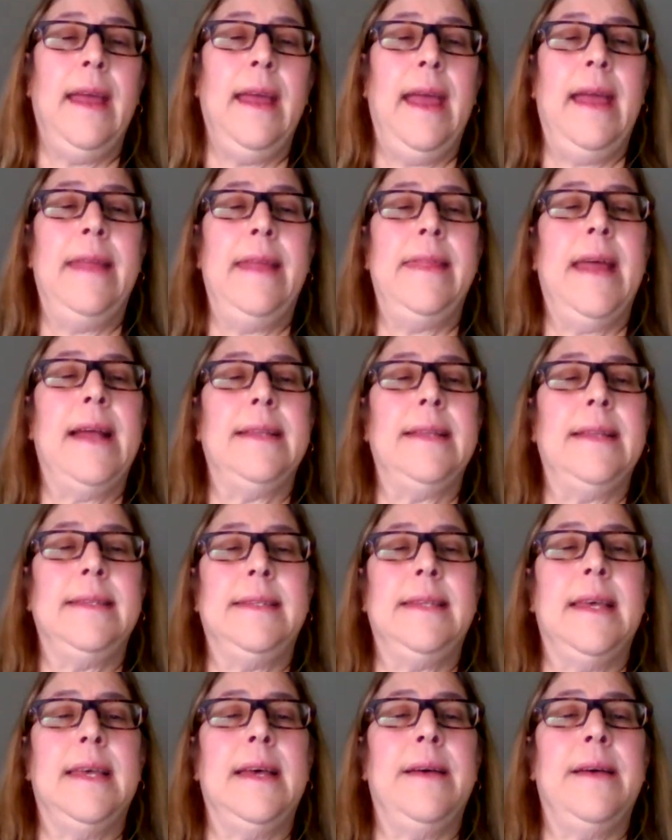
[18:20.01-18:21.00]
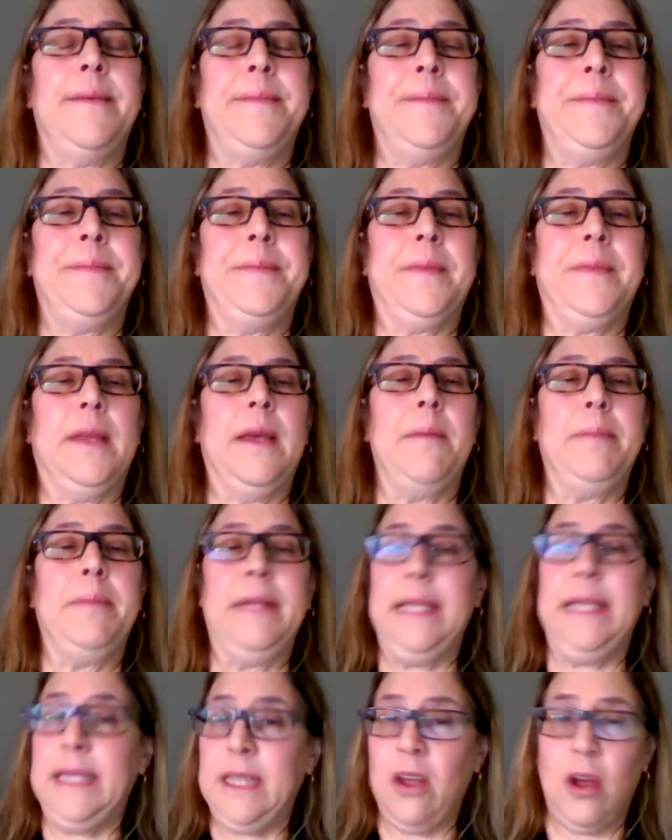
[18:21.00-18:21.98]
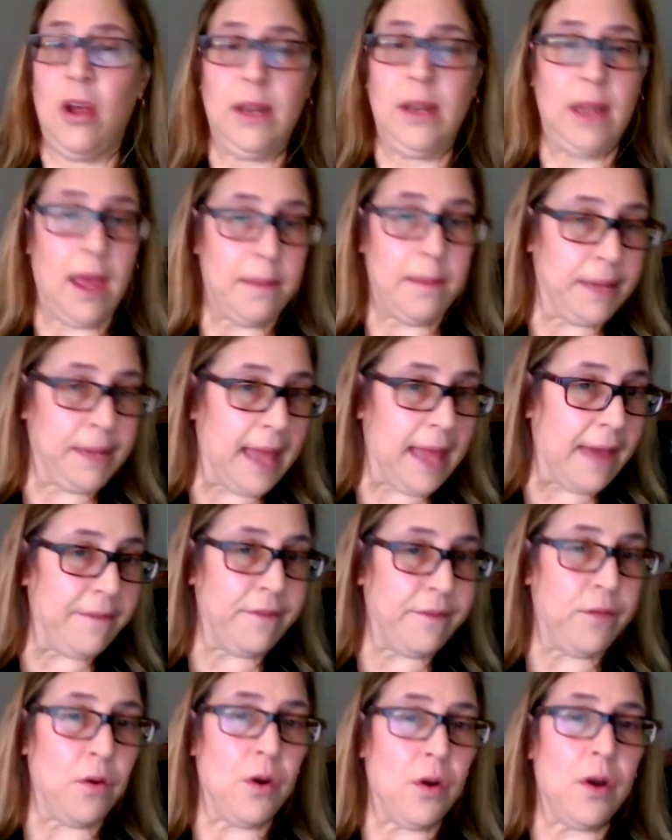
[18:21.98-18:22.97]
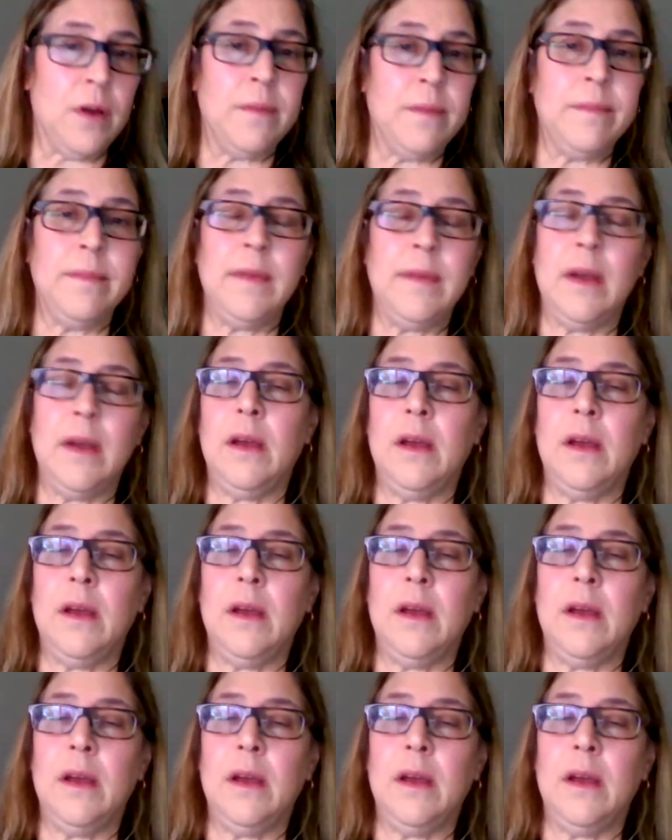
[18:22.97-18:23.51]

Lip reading: And that's completely online platform.